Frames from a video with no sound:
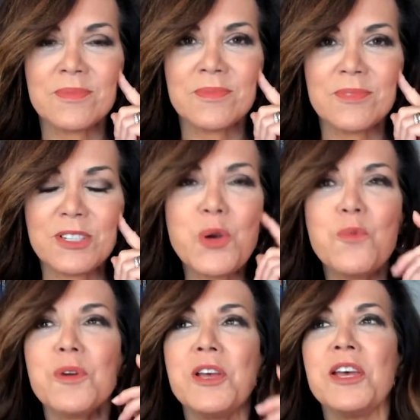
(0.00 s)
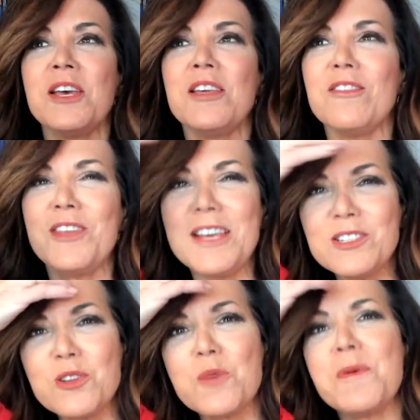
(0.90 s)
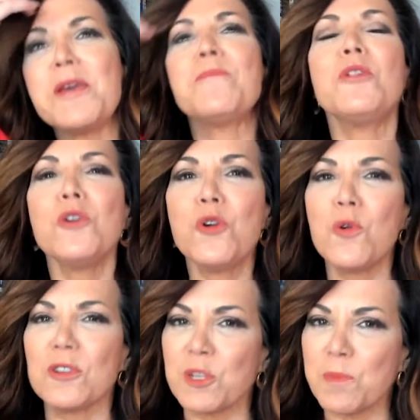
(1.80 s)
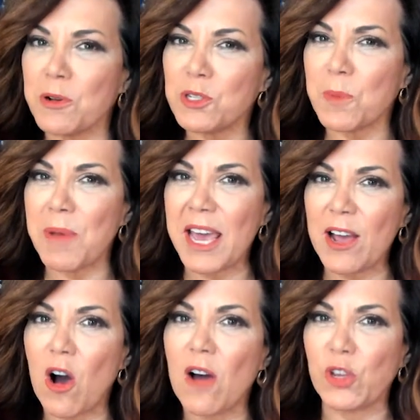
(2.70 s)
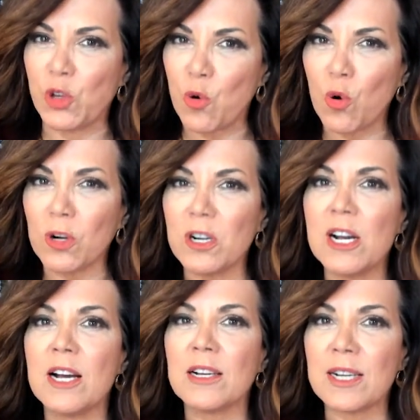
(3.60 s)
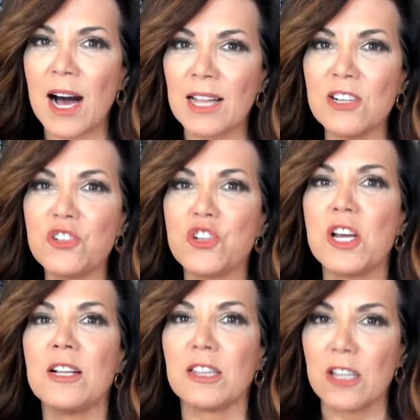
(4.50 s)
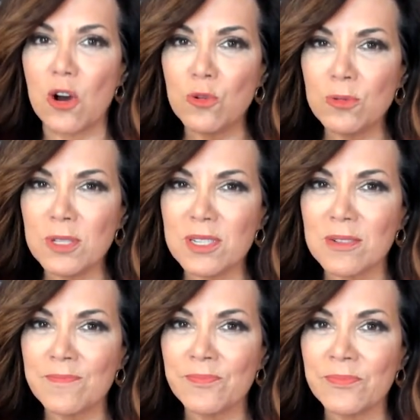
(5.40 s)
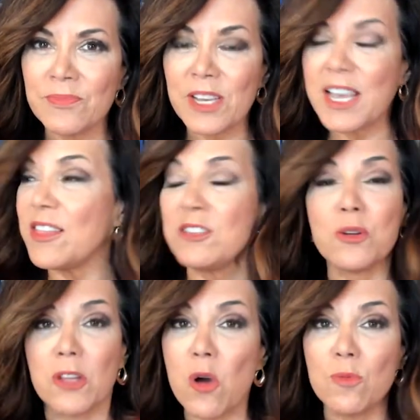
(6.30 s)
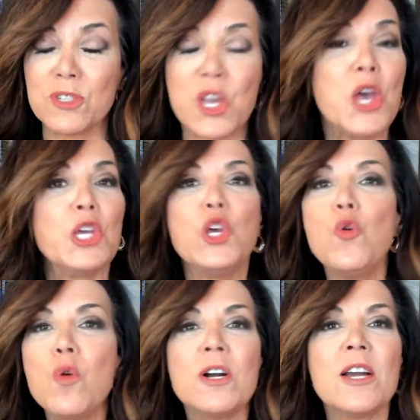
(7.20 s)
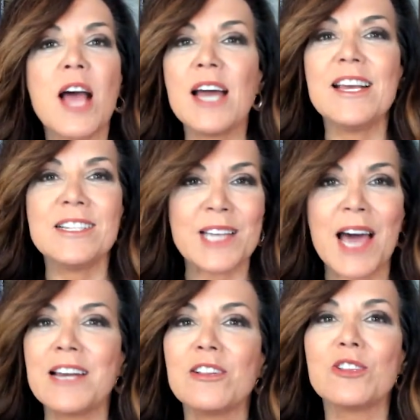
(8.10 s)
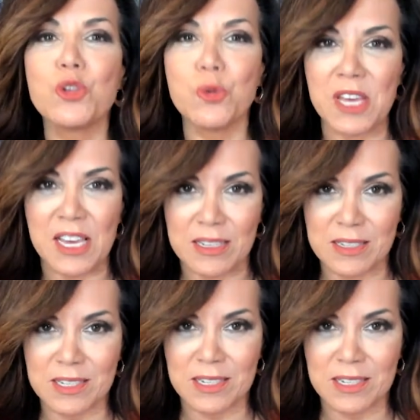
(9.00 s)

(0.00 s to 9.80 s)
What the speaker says: So these are the people who are supposed to pay off your college loans? Again, these are loans. You were not entitled to these.